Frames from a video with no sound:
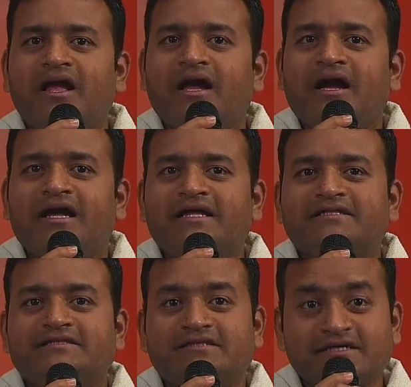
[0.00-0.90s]

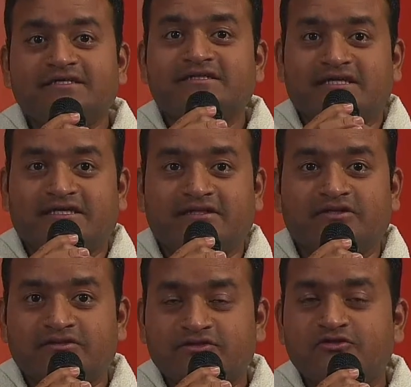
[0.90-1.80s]
And third thing,
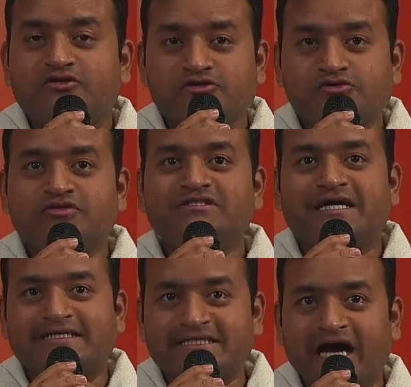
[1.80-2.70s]
to use a
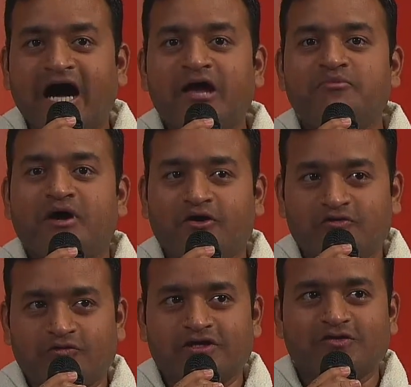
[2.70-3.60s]
time on
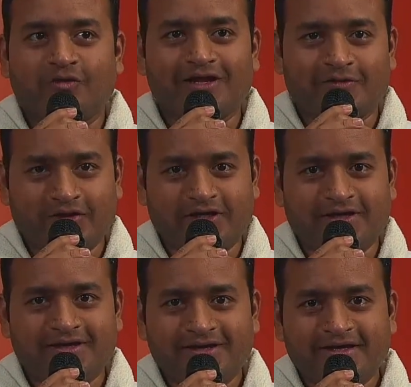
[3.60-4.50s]
worthwhile way,
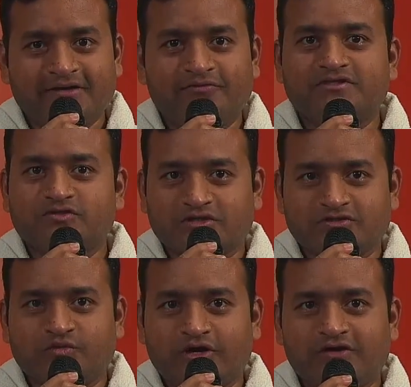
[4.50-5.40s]
which was
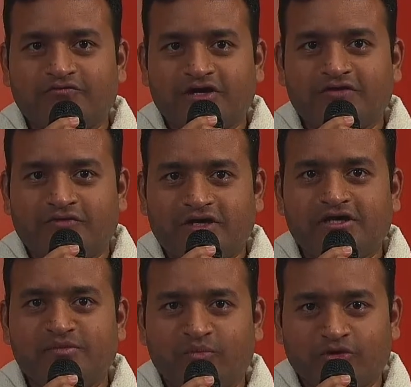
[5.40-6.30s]
very, very, very
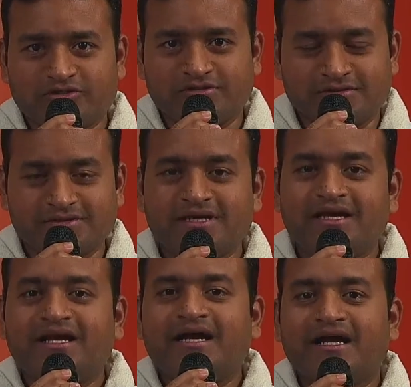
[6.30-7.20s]
important.
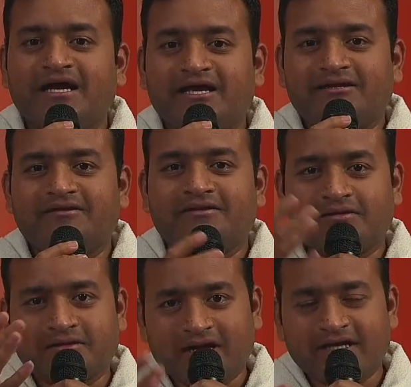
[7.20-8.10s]
And
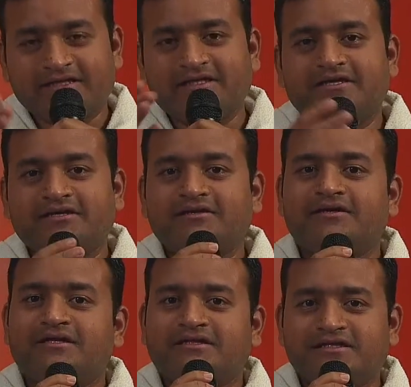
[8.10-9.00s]
I think
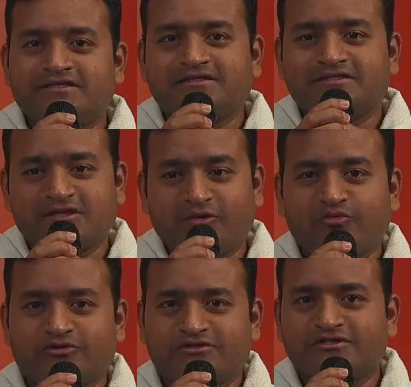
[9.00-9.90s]
this is the
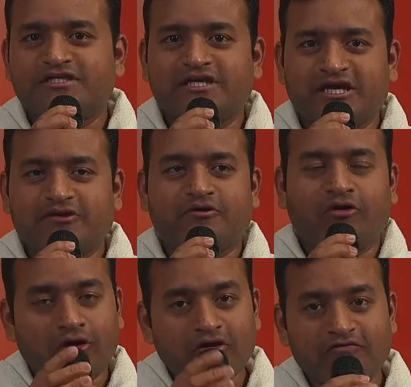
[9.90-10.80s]
opportunity gave
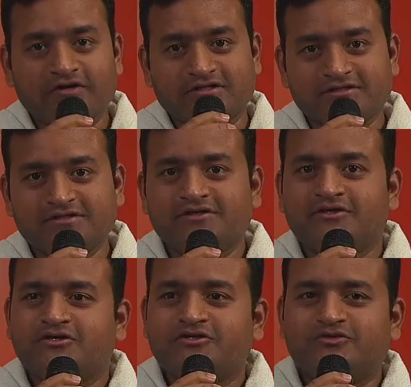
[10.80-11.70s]
all of us
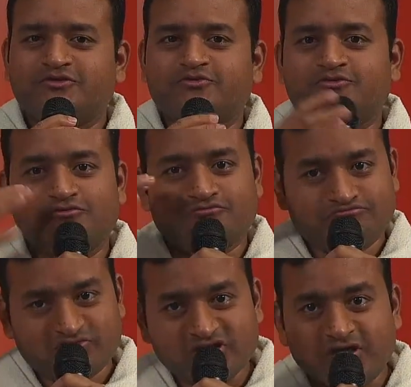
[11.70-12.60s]
to
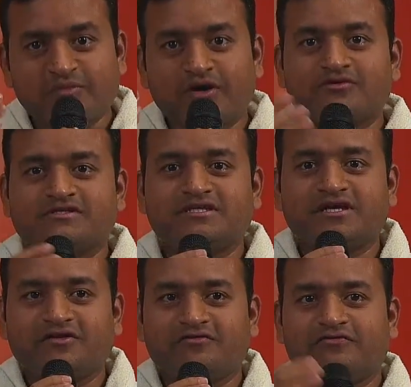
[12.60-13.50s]
charm
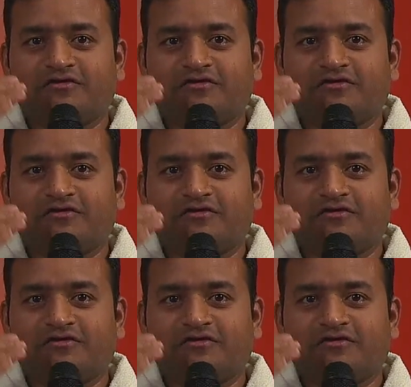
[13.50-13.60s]
ourselves,